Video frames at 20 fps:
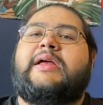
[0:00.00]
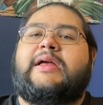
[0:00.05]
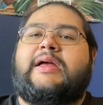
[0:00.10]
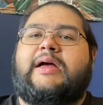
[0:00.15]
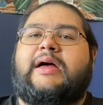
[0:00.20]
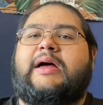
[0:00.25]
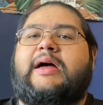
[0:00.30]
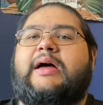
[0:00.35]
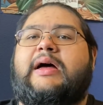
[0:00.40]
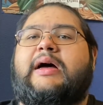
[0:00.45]

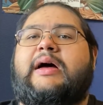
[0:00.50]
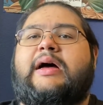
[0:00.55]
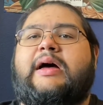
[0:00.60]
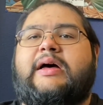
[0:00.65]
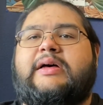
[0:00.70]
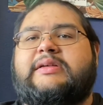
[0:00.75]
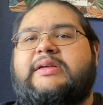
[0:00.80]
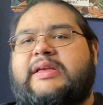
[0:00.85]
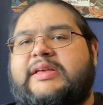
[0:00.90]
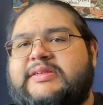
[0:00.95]

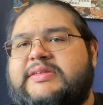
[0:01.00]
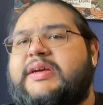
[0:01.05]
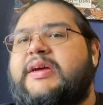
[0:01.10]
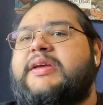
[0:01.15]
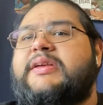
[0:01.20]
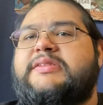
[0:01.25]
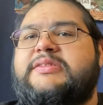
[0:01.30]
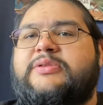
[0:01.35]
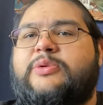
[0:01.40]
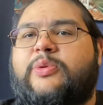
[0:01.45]
uh,
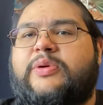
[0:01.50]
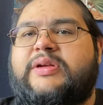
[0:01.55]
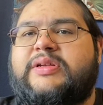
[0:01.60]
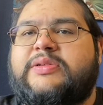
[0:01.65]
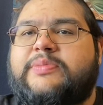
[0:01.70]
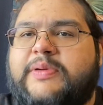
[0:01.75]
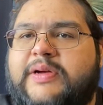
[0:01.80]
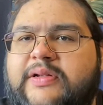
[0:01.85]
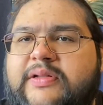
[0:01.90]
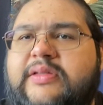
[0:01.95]
Isagi's story is
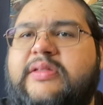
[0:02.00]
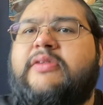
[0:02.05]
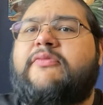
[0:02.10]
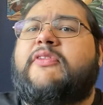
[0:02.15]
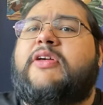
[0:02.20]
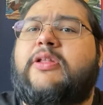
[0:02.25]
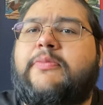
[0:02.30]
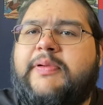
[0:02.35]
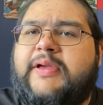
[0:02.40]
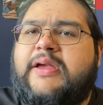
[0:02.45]
about
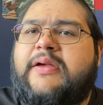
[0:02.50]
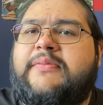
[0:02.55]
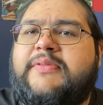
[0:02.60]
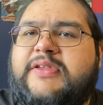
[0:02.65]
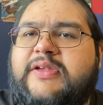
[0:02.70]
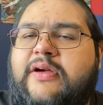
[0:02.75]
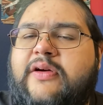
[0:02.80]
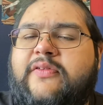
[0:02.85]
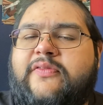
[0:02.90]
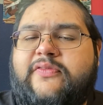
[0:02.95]
developing
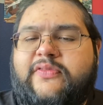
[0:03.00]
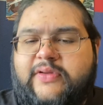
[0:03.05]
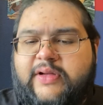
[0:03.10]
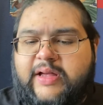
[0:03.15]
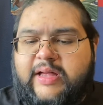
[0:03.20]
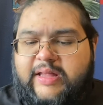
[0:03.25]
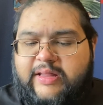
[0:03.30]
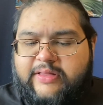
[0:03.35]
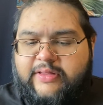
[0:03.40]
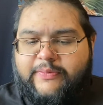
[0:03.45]
himself
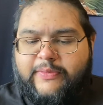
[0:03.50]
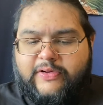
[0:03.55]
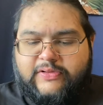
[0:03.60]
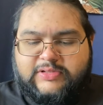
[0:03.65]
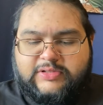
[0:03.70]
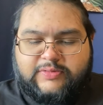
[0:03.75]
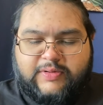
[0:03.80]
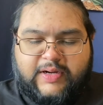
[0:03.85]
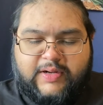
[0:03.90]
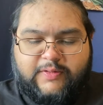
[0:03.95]
uh, the
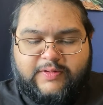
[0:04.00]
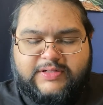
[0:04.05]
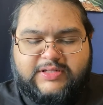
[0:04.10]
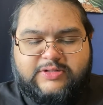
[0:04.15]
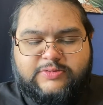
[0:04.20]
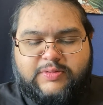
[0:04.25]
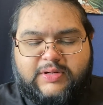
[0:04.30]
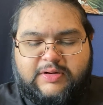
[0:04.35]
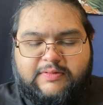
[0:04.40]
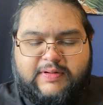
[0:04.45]
most, right? Which
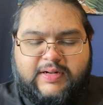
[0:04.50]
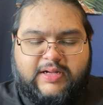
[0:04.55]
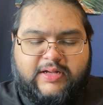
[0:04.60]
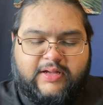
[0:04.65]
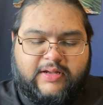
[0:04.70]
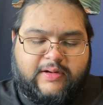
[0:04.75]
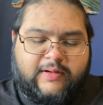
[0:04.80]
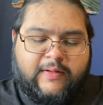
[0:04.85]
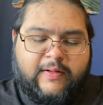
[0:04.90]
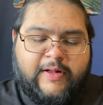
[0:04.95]
is really, really
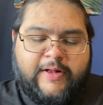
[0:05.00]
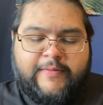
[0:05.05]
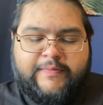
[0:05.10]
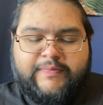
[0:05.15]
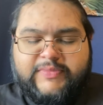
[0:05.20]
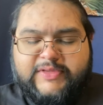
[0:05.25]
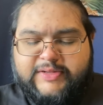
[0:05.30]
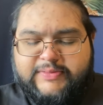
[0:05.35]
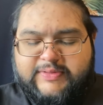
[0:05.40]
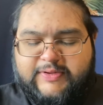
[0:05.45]
good.
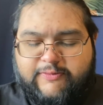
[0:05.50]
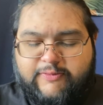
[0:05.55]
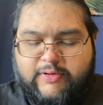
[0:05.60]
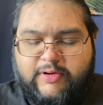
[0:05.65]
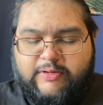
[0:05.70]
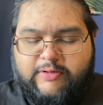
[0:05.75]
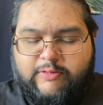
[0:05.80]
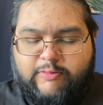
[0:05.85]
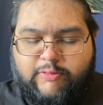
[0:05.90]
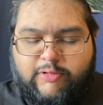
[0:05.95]
In terms of
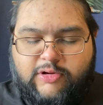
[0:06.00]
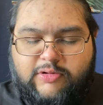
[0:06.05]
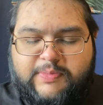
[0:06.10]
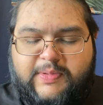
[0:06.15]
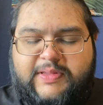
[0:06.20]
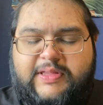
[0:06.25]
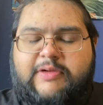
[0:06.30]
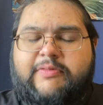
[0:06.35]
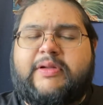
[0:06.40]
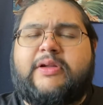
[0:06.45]
world, world
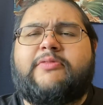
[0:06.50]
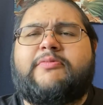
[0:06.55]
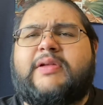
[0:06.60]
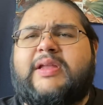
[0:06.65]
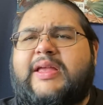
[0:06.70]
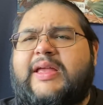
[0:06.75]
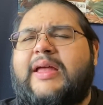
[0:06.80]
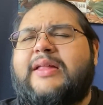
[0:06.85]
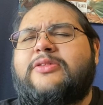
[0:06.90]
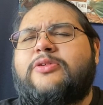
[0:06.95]
building, we don't
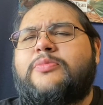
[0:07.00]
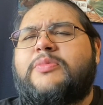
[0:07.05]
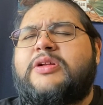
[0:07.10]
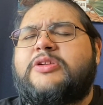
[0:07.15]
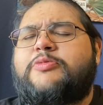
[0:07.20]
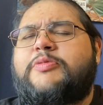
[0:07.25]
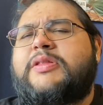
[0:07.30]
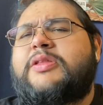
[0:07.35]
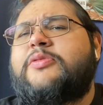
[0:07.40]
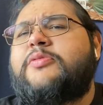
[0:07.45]
really get too
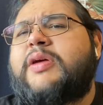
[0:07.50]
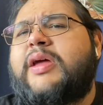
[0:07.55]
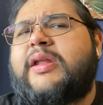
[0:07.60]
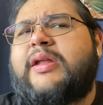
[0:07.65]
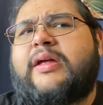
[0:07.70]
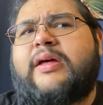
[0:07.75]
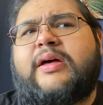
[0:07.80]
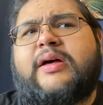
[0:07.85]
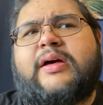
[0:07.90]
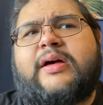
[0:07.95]
much. We do get
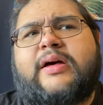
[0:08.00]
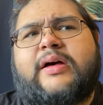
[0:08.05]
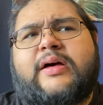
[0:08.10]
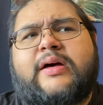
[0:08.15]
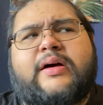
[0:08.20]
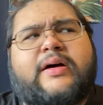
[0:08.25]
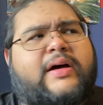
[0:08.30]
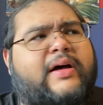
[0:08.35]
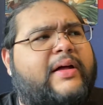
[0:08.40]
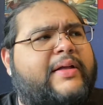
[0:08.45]

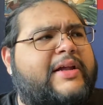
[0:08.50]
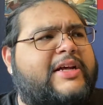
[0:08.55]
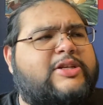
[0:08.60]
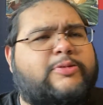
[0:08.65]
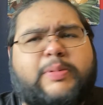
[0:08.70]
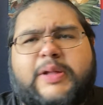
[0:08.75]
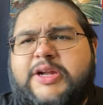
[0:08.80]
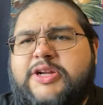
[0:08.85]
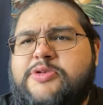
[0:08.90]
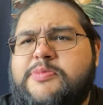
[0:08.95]
uh, an
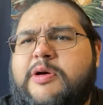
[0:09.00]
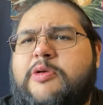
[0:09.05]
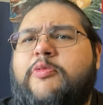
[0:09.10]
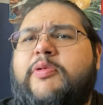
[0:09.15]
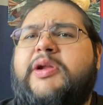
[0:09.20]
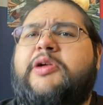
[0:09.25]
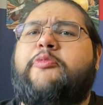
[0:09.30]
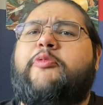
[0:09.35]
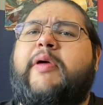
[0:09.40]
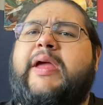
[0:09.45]
explanation about
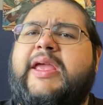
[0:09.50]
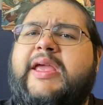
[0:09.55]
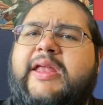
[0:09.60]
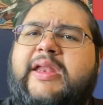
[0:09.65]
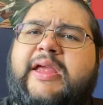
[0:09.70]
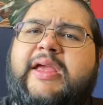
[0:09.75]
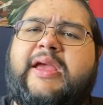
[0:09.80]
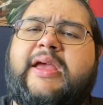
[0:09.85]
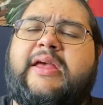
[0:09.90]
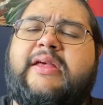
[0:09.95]
what
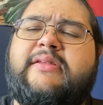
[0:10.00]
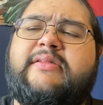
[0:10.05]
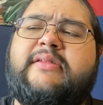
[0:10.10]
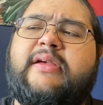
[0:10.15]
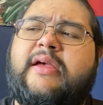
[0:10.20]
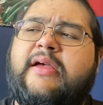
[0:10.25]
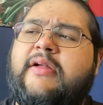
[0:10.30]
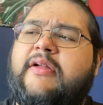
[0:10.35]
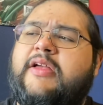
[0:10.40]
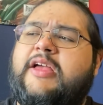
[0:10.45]
awakening is.
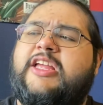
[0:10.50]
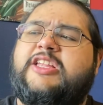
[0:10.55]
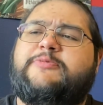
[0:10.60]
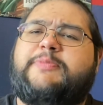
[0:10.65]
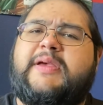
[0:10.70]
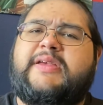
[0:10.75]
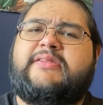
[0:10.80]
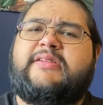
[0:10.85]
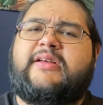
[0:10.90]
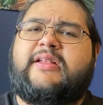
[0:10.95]
It's
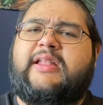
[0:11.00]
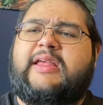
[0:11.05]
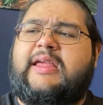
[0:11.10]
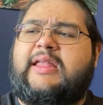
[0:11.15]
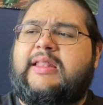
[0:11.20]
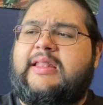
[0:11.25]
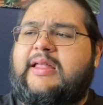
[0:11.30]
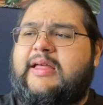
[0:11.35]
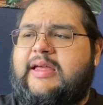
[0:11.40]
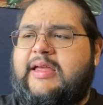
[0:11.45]
basically
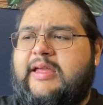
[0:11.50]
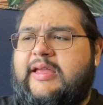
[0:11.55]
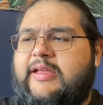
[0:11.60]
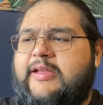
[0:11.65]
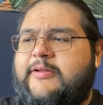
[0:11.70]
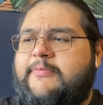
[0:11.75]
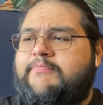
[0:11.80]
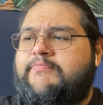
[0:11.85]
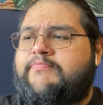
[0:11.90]
like